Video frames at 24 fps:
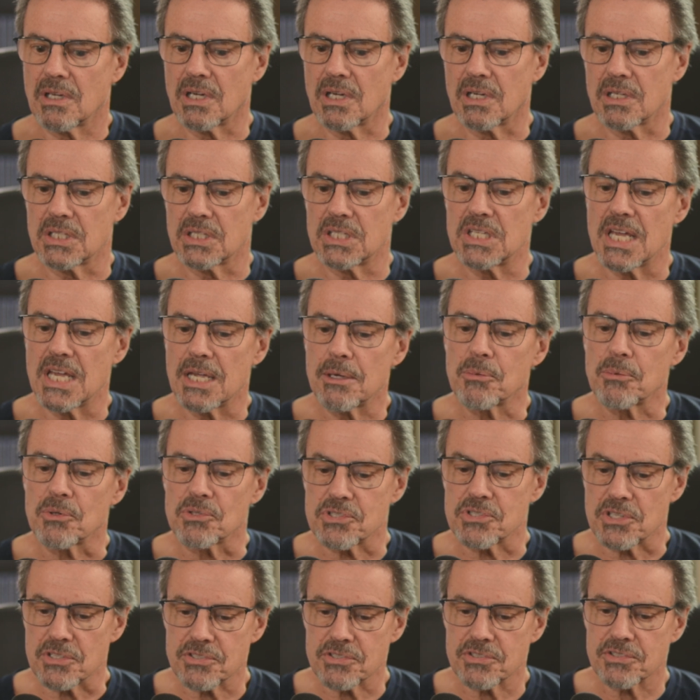
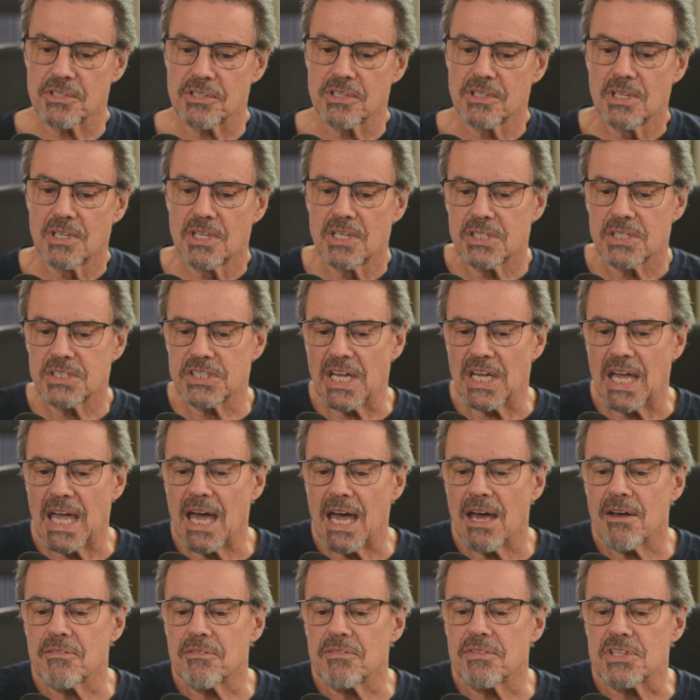enables us to
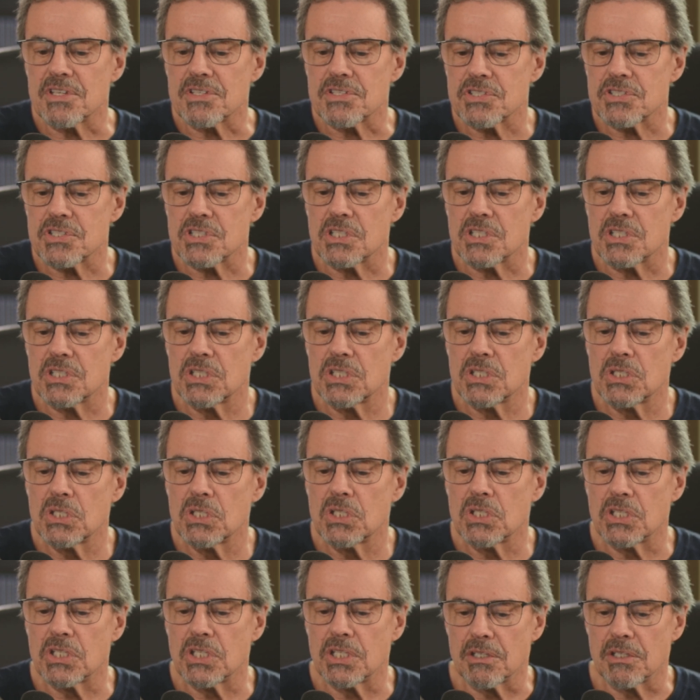have this
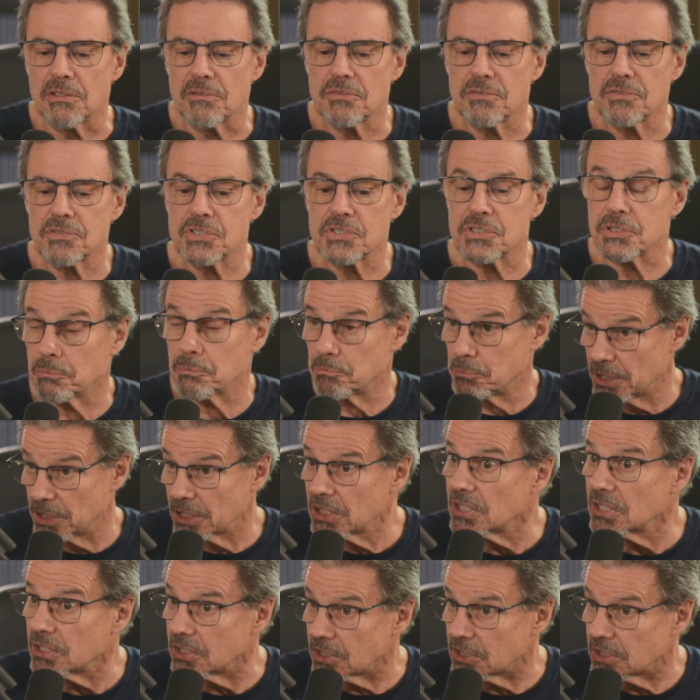unity of
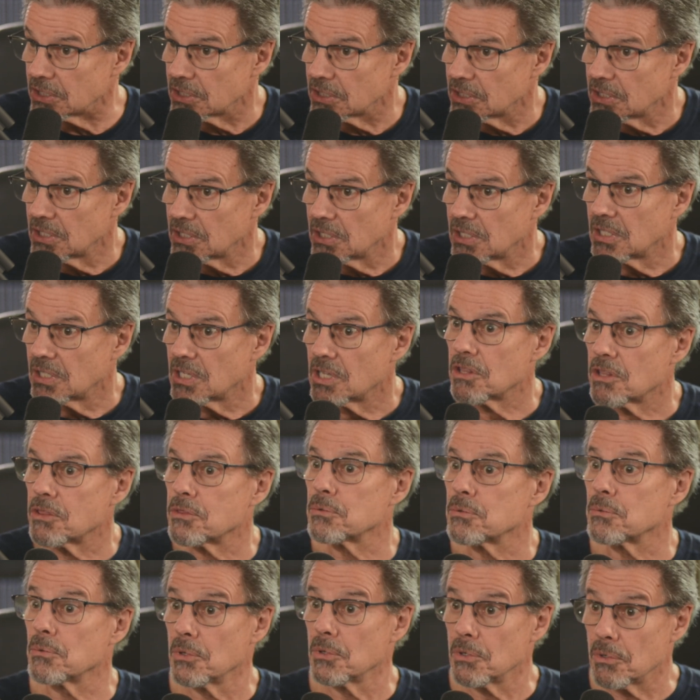stability
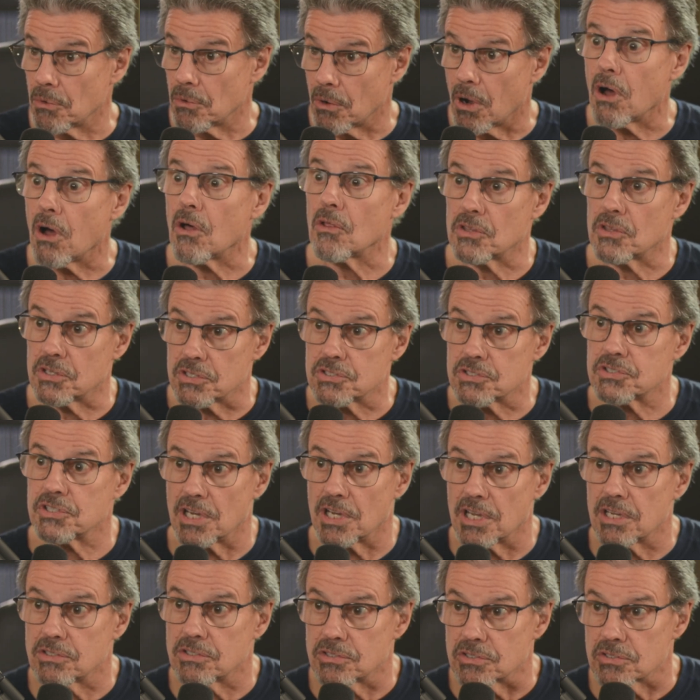through all these
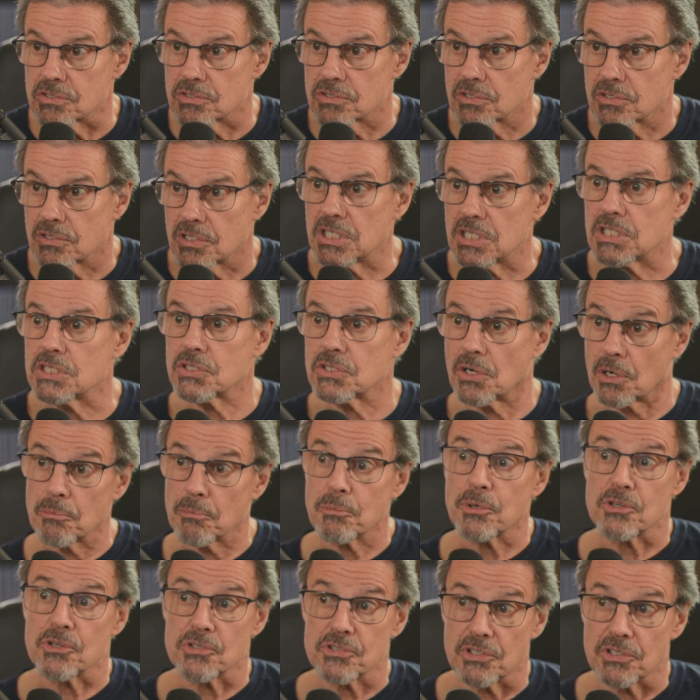changes, is our
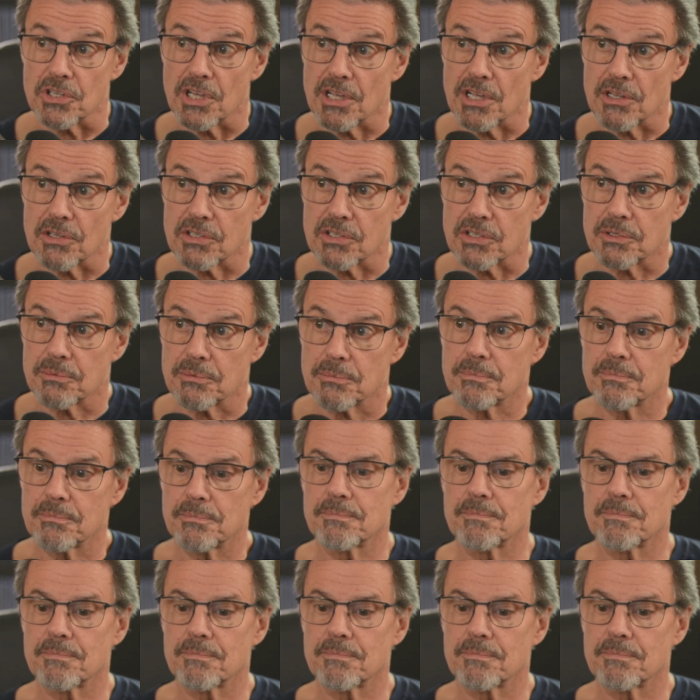personality.